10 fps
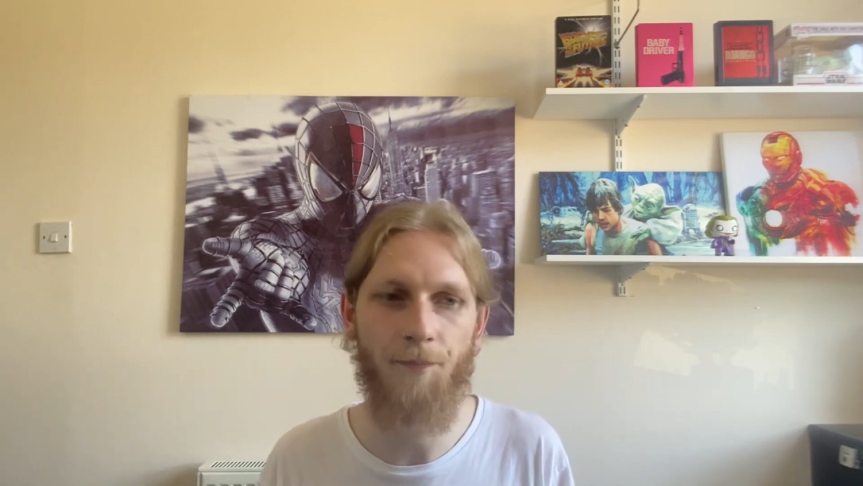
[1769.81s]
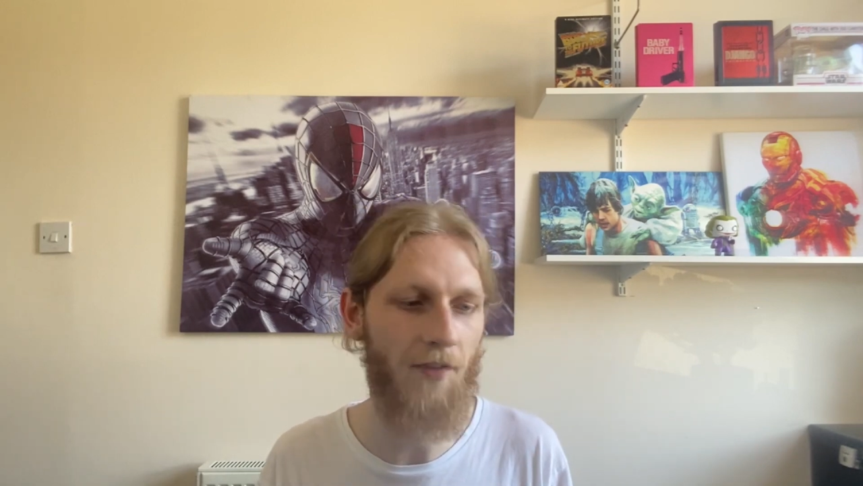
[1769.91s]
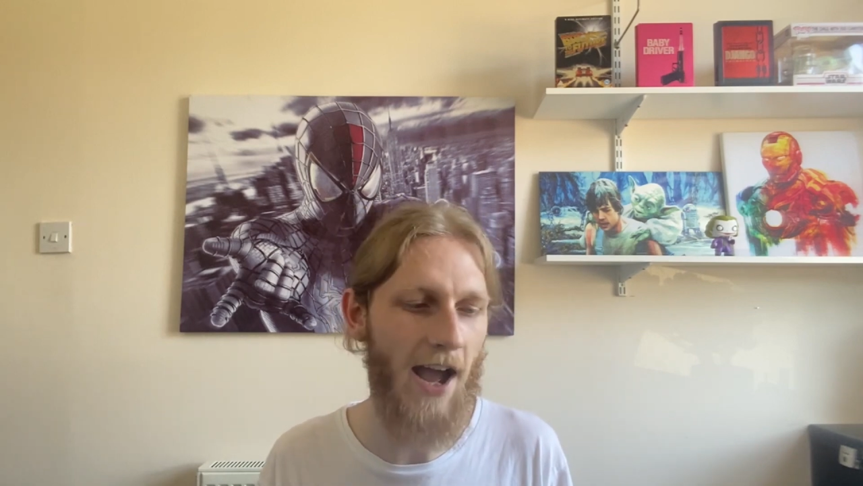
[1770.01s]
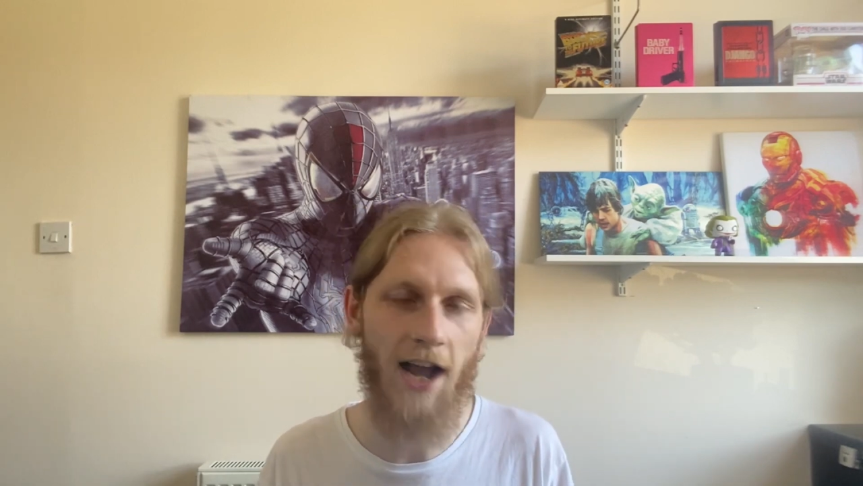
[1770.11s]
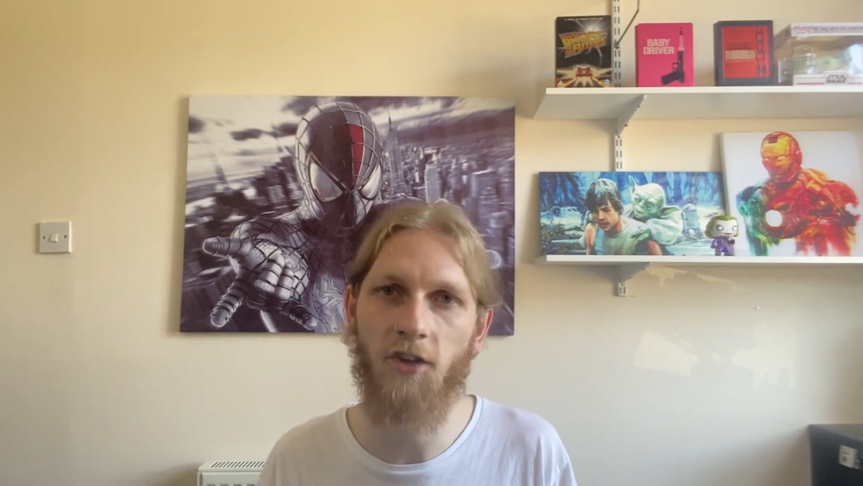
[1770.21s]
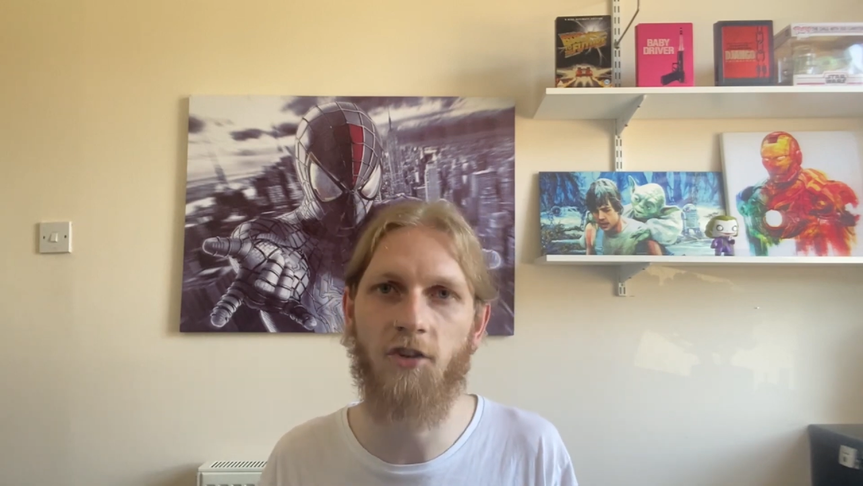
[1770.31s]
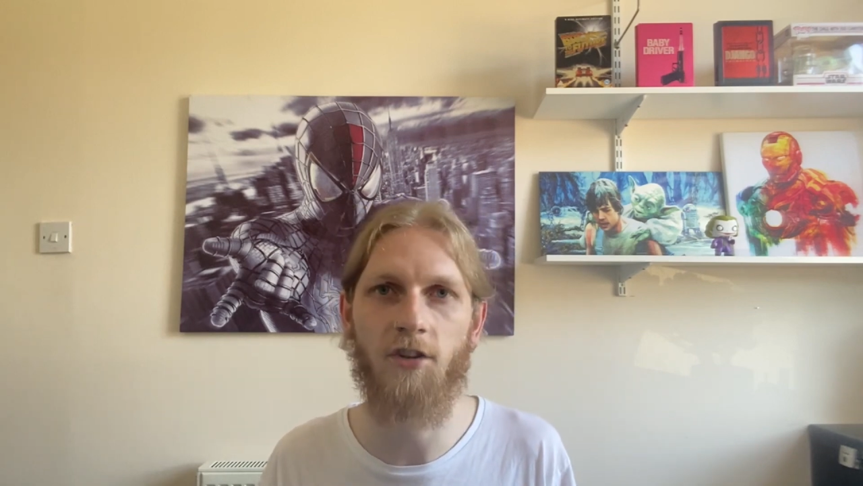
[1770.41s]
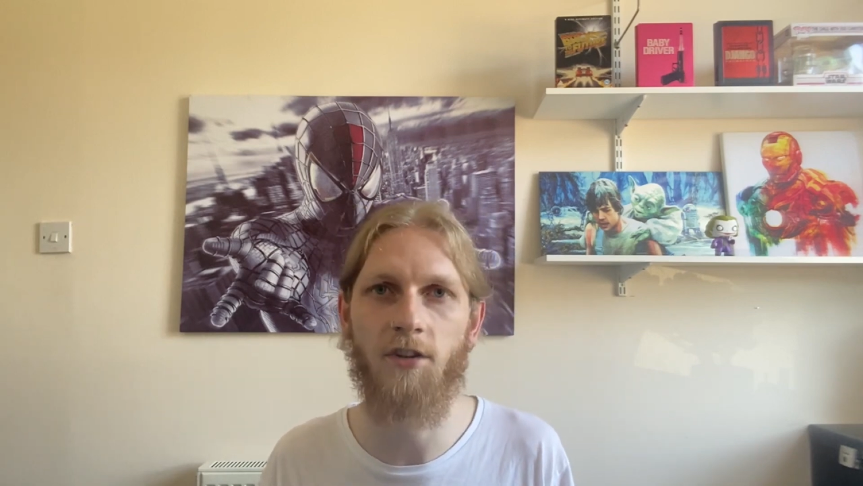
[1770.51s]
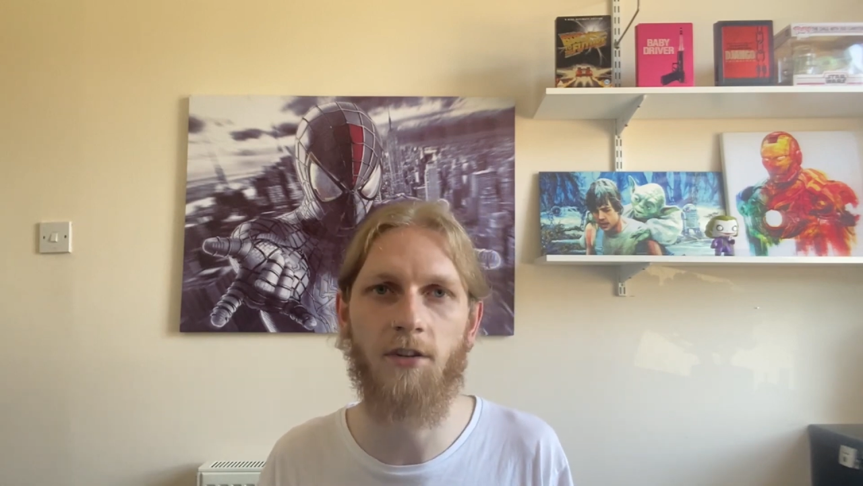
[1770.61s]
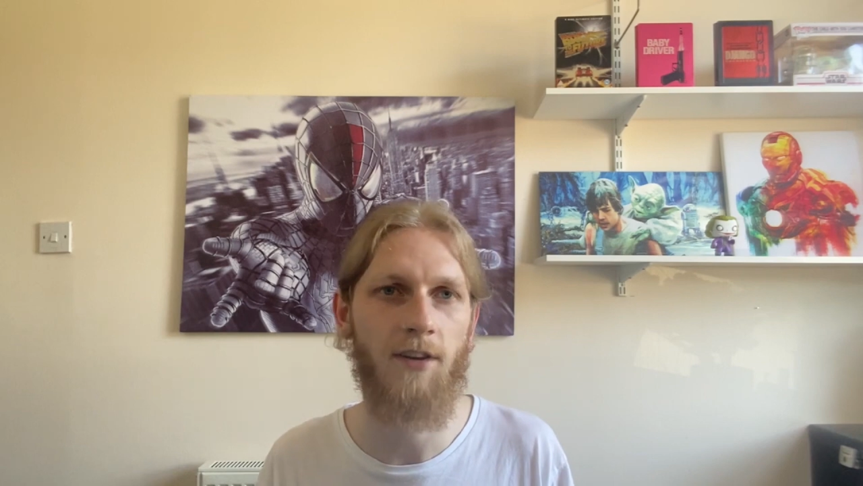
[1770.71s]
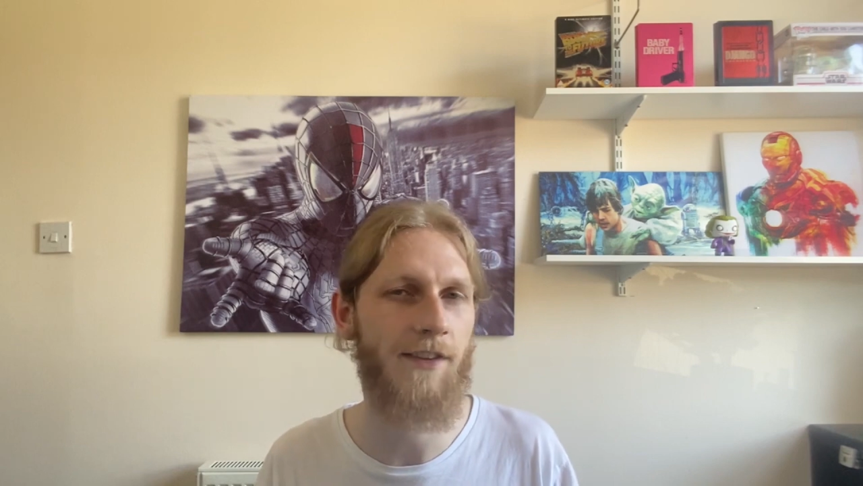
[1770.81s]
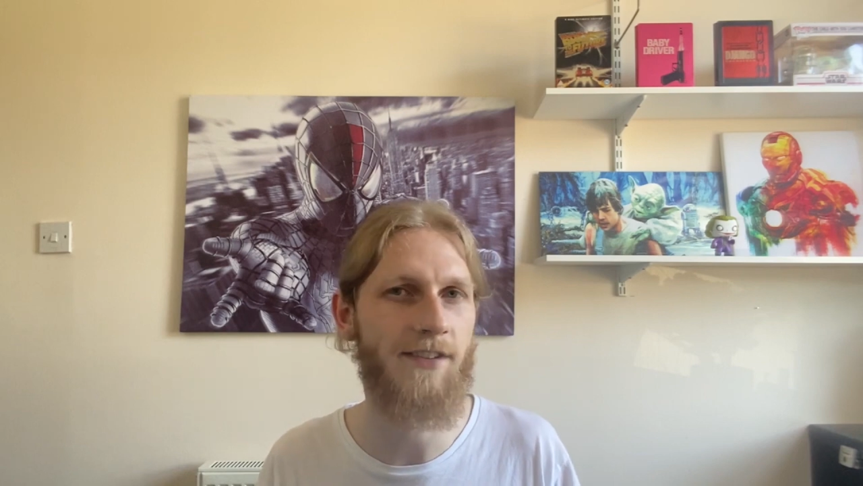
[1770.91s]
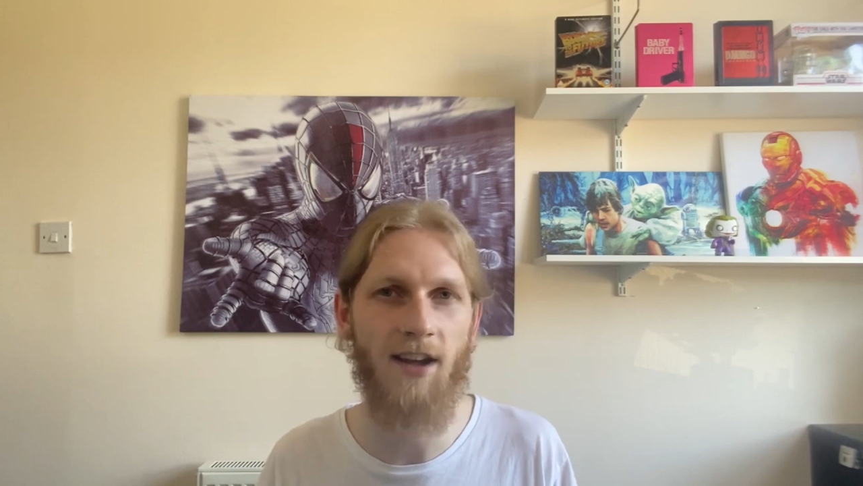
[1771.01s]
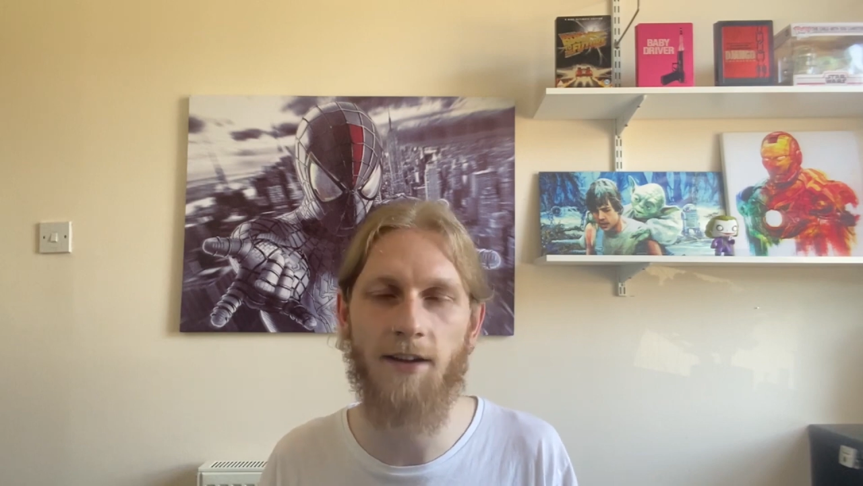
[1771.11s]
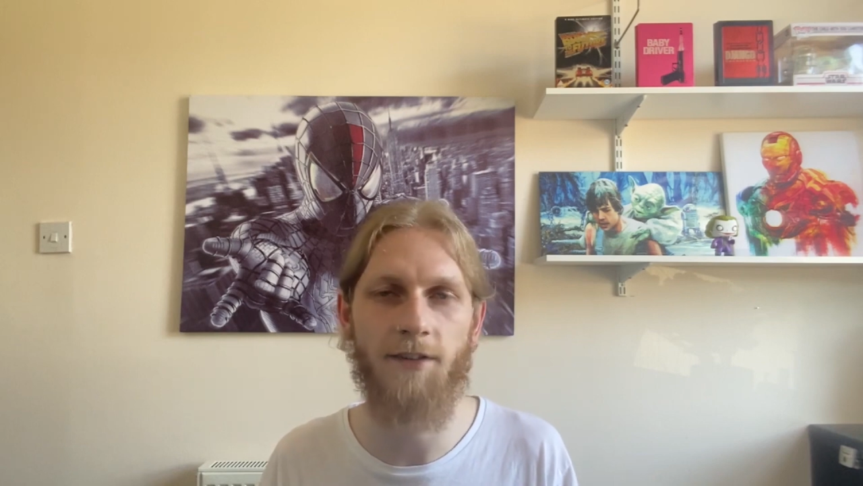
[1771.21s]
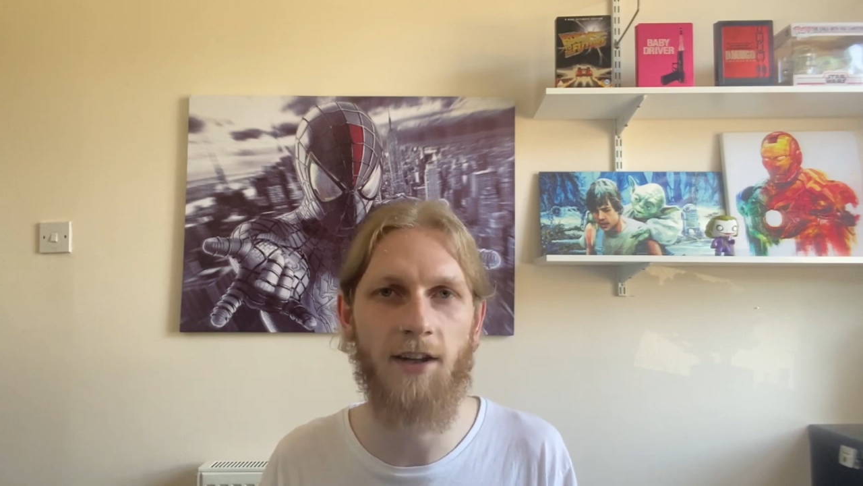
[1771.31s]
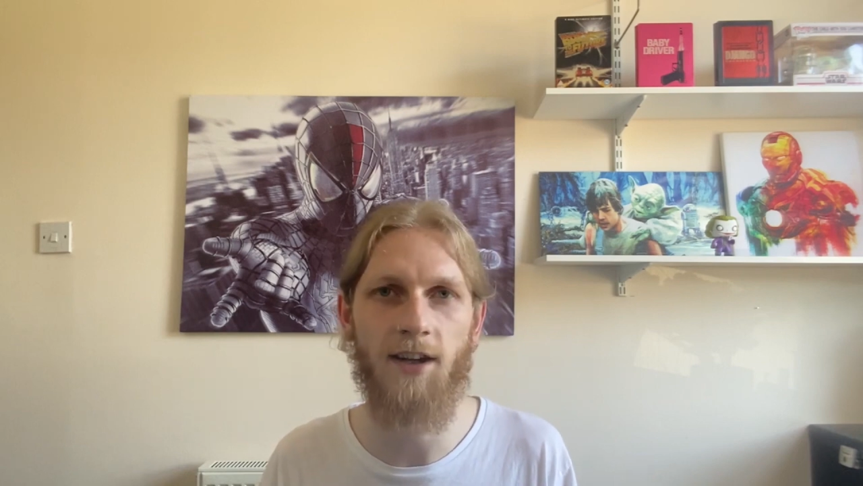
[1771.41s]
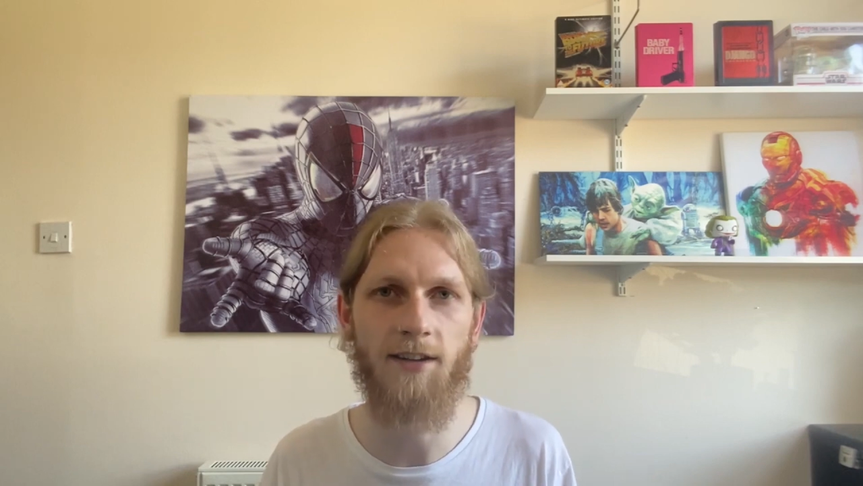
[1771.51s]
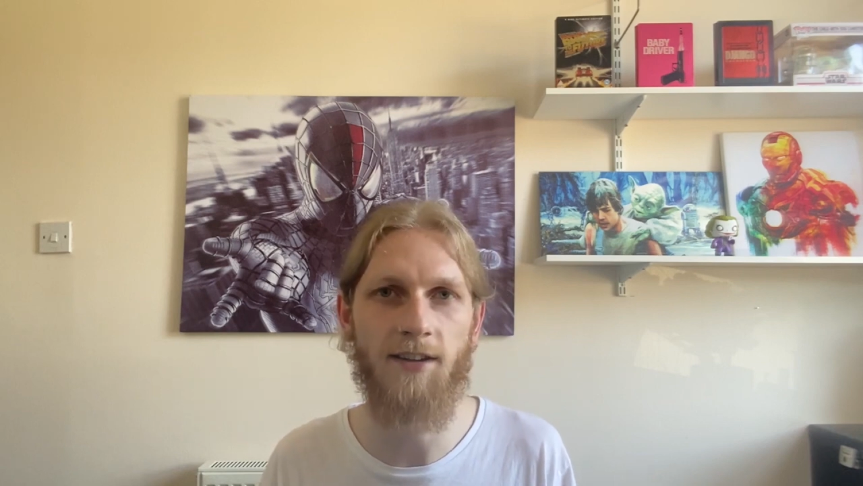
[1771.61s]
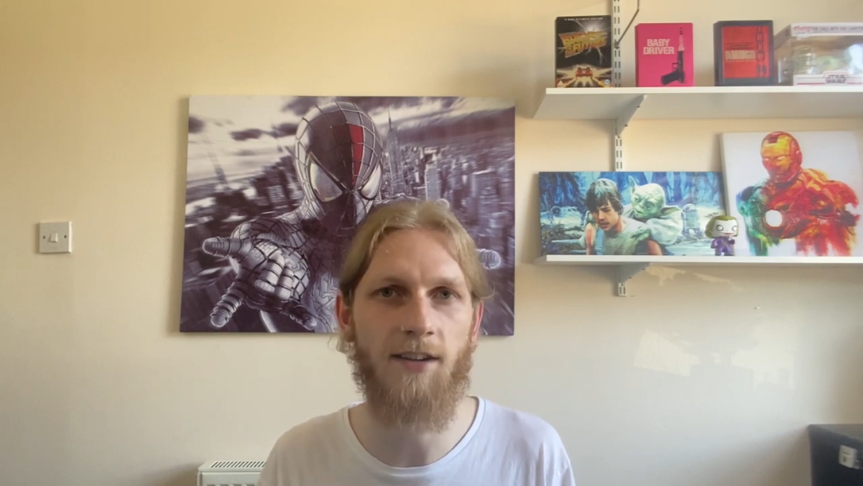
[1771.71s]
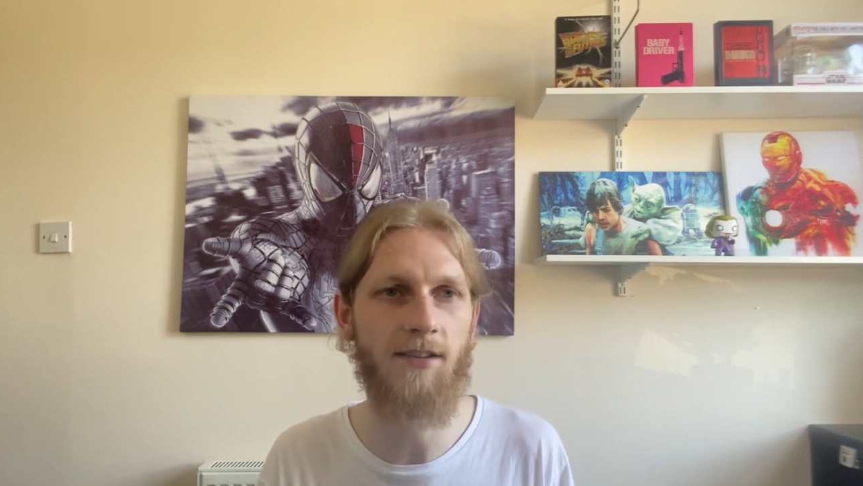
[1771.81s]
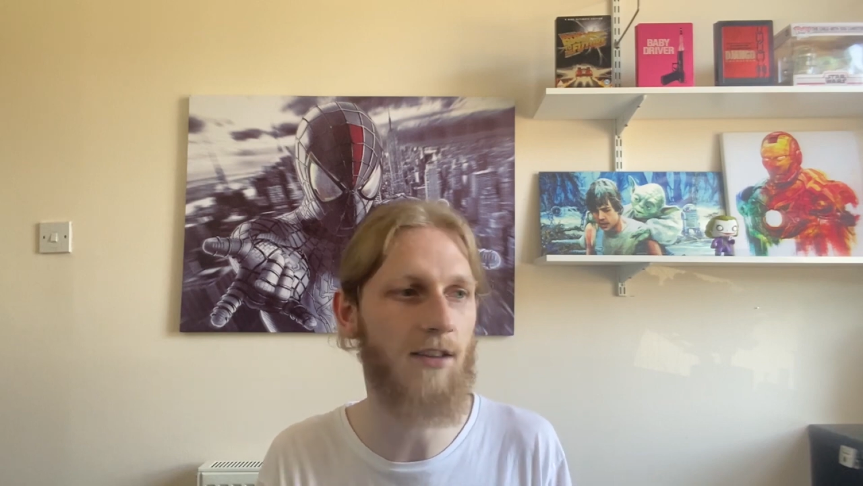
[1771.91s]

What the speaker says: the action, the sci-fi ideas,